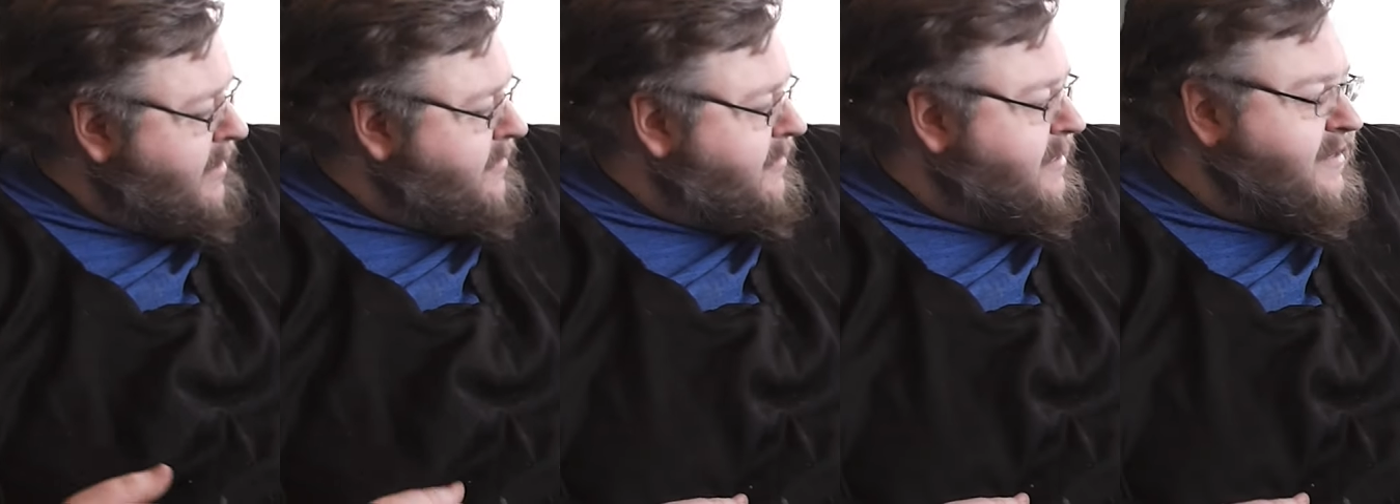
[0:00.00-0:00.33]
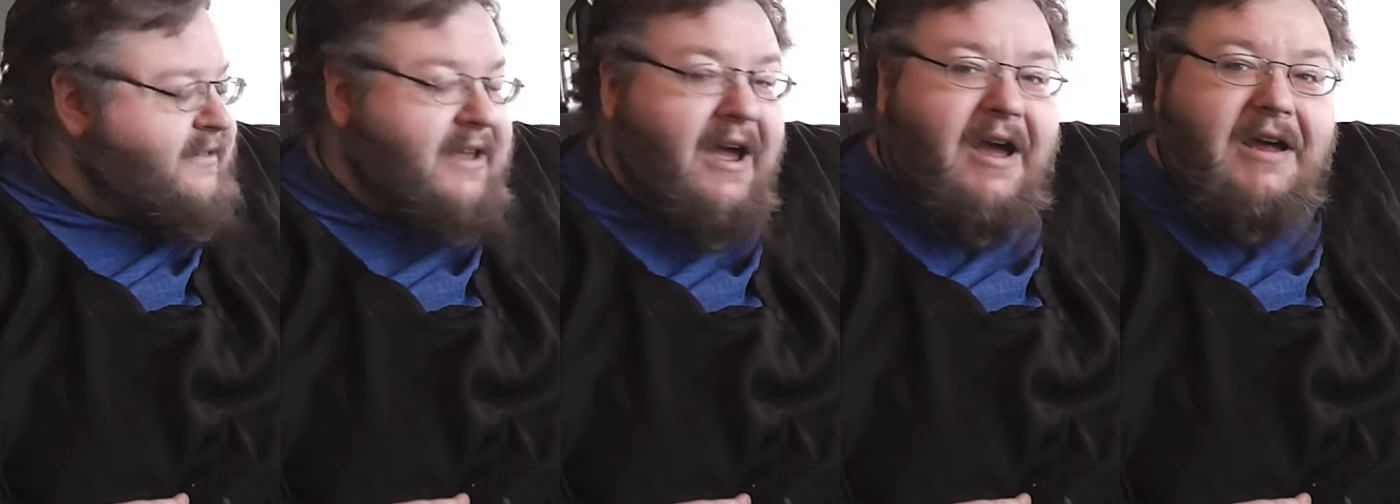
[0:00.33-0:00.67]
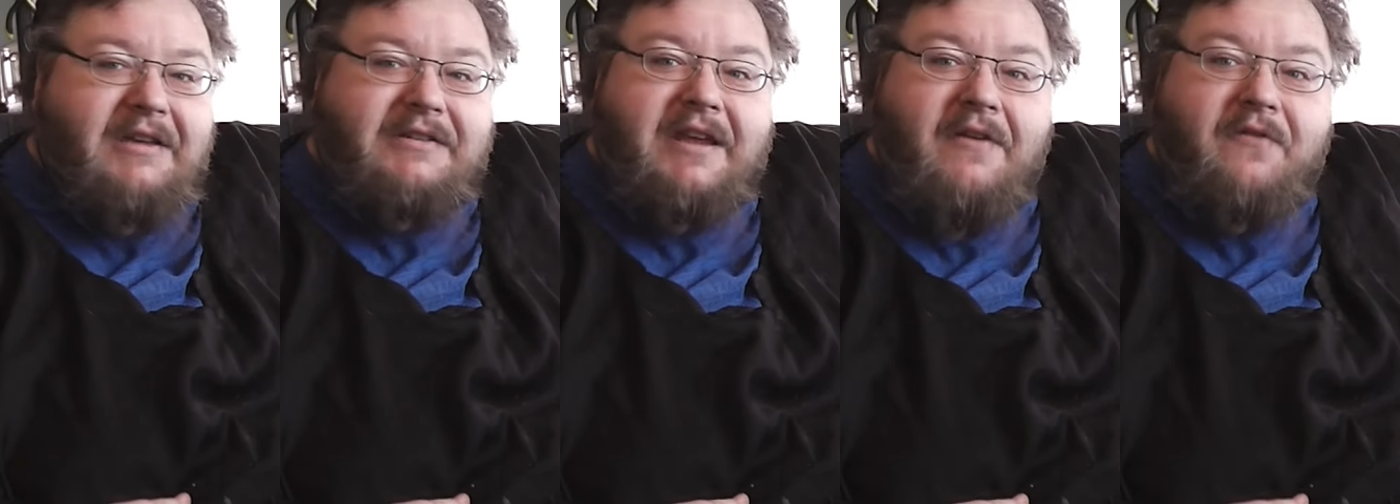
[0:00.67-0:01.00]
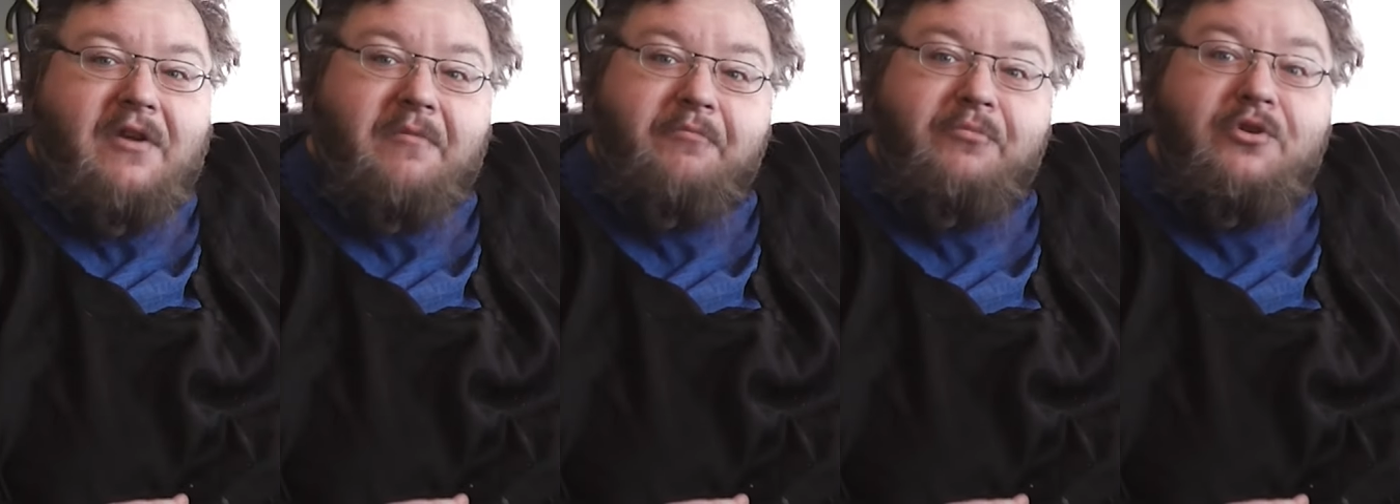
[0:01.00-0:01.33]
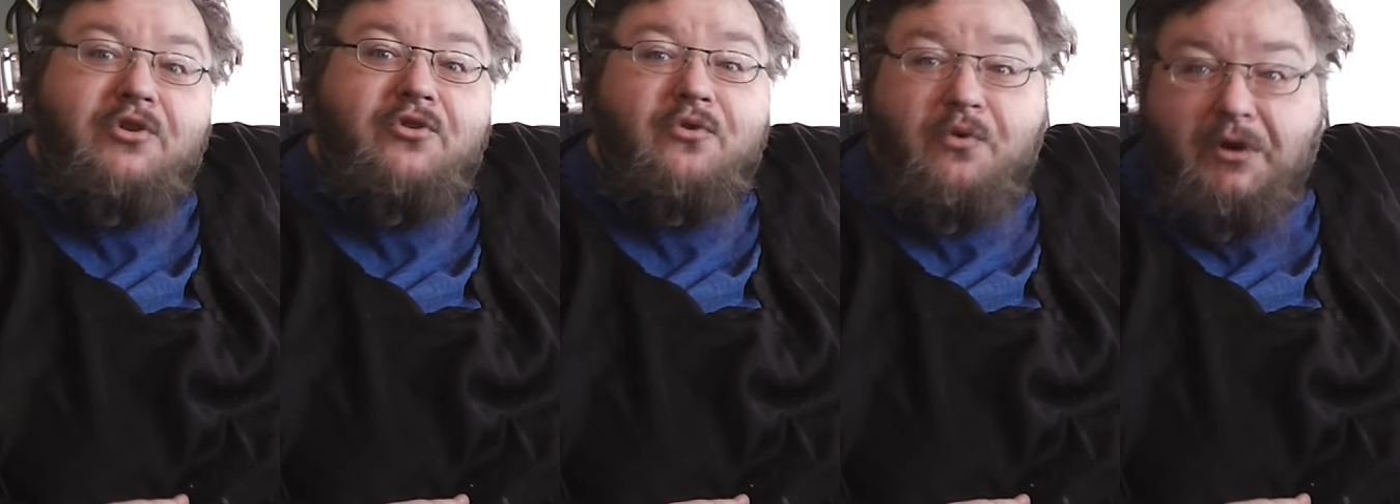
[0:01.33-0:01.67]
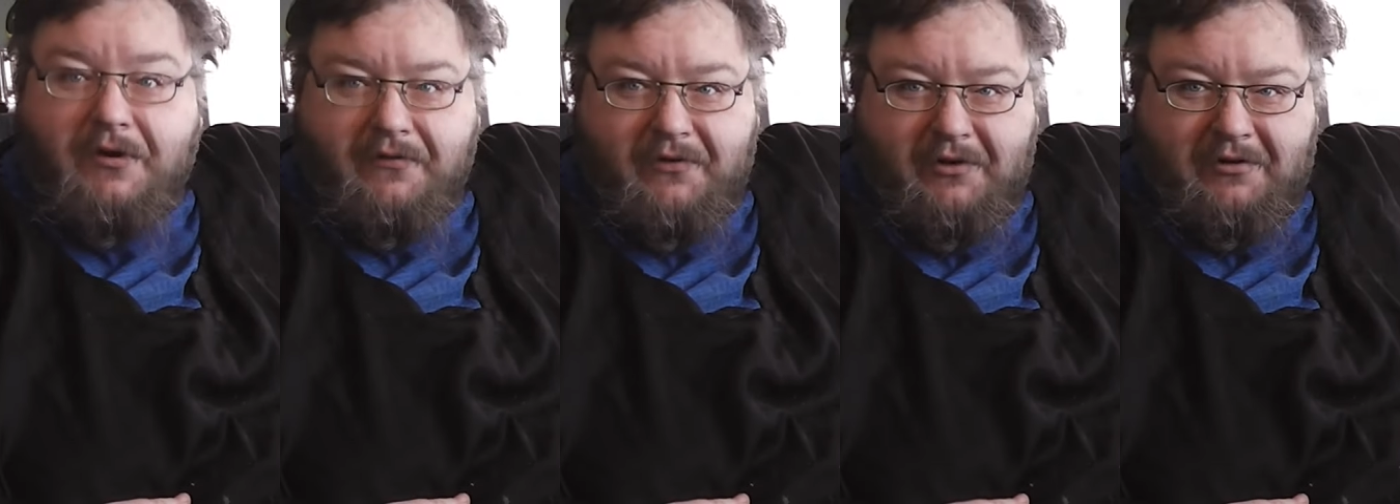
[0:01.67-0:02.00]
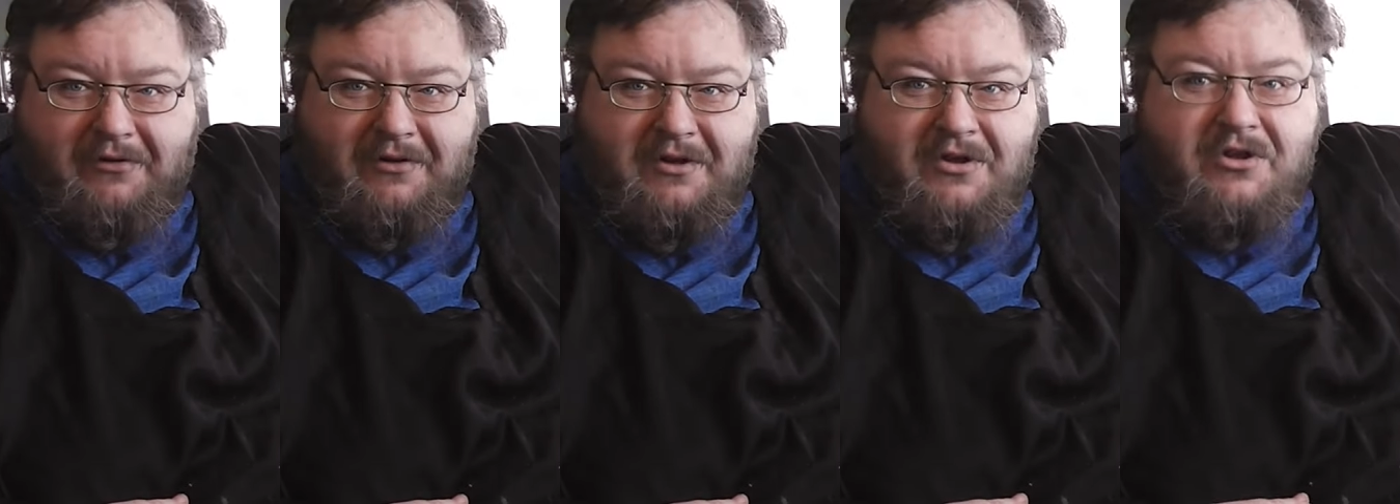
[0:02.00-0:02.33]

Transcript: These guys have a beautiful,